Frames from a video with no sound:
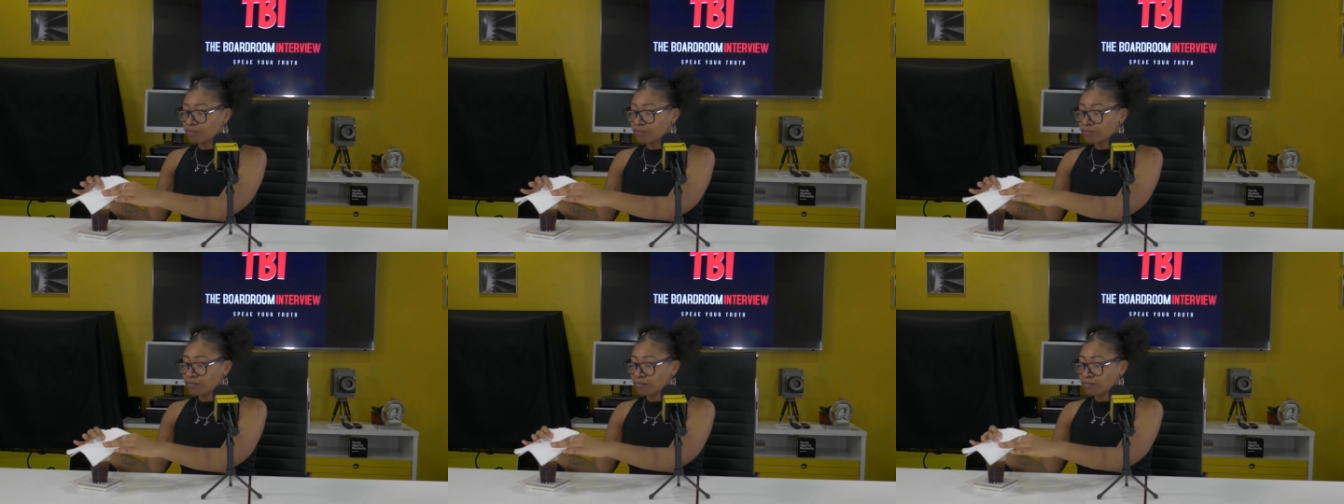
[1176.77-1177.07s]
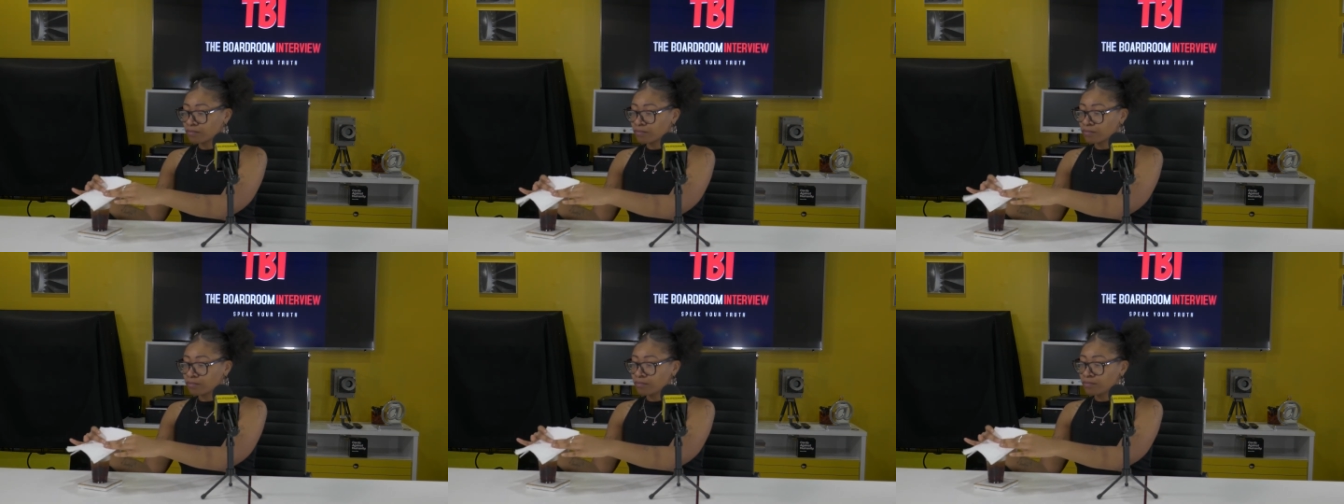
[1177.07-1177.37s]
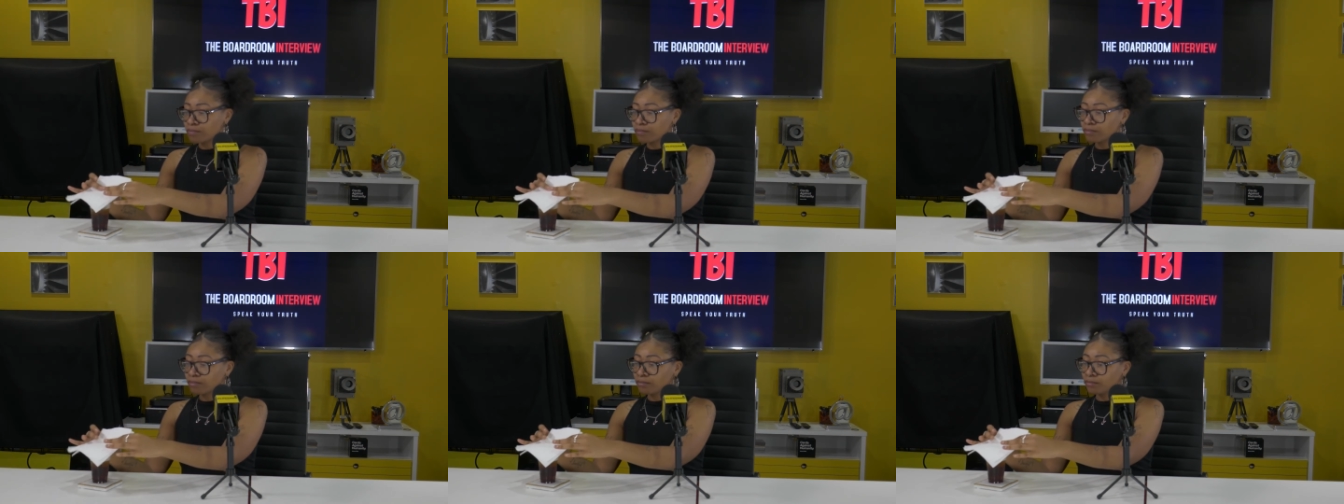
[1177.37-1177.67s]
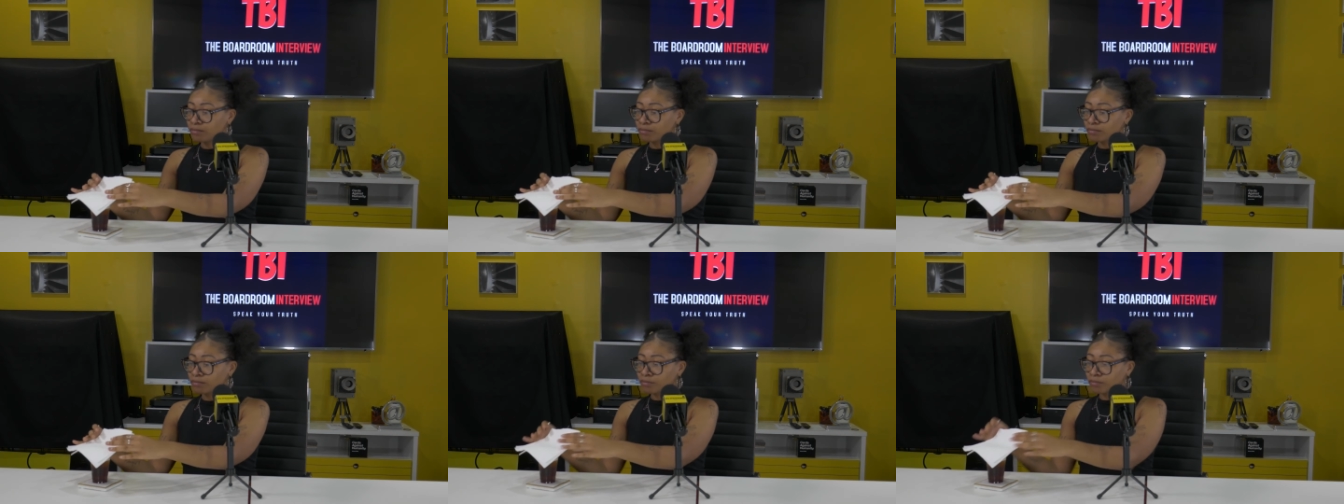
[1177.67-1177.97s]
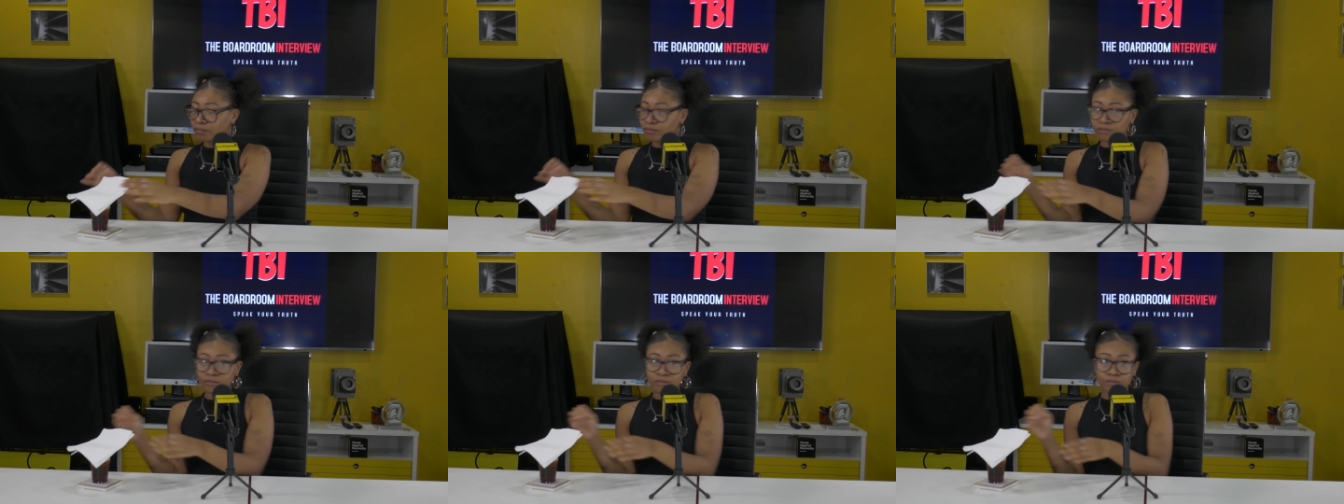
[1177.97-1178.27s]
and that's
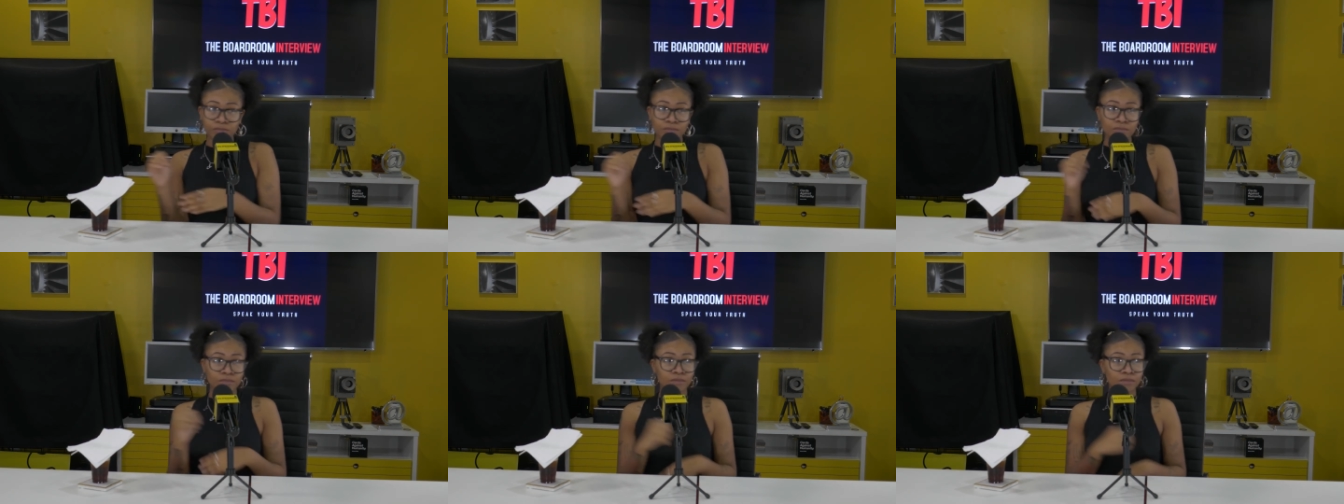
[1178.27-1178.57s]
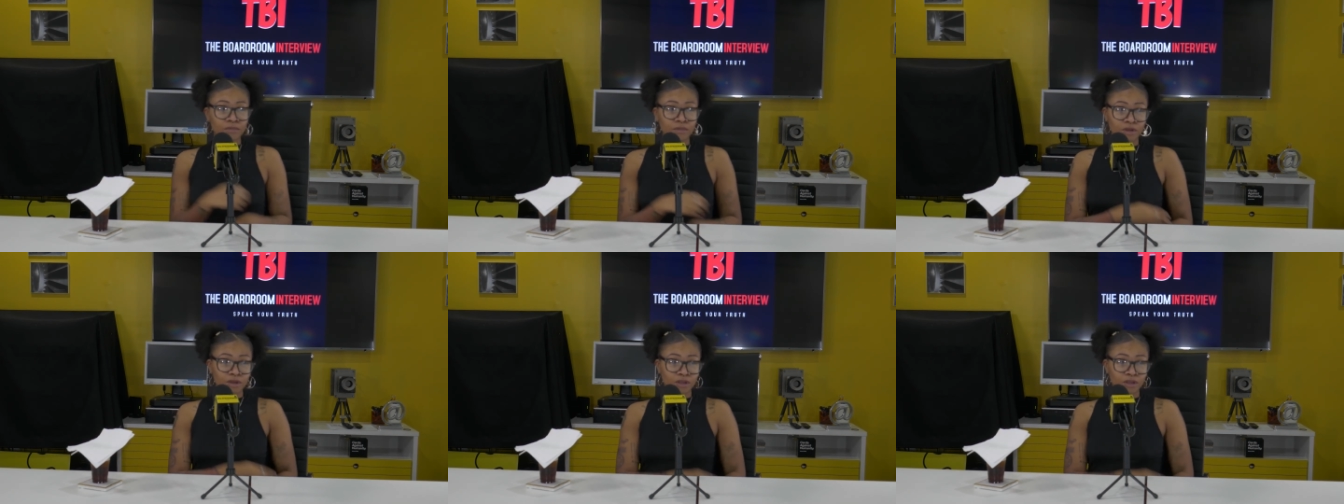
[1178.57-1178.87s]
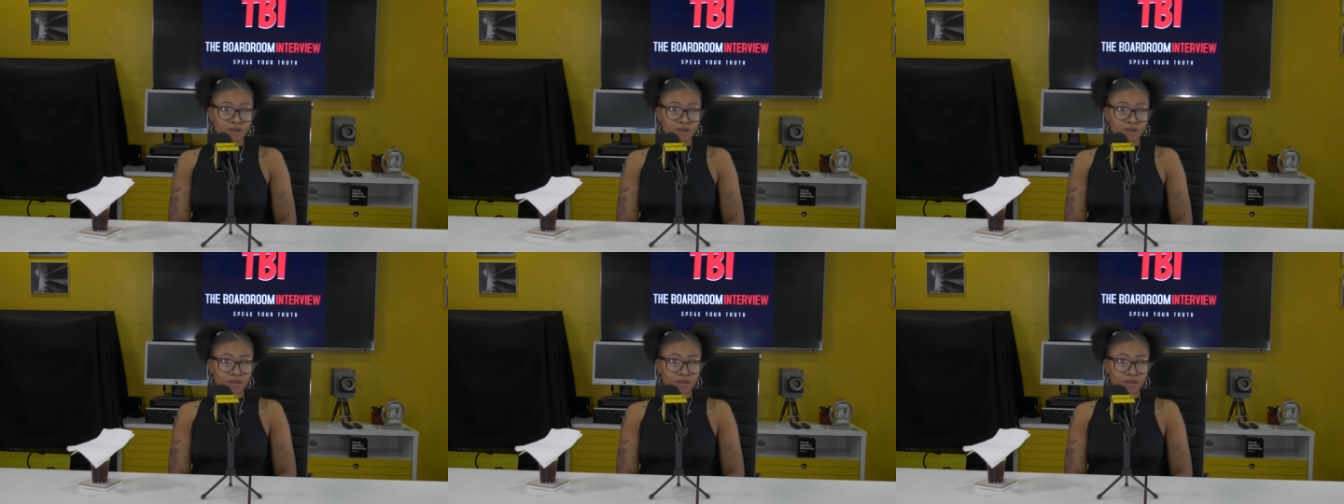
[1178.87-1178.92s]
how it goes.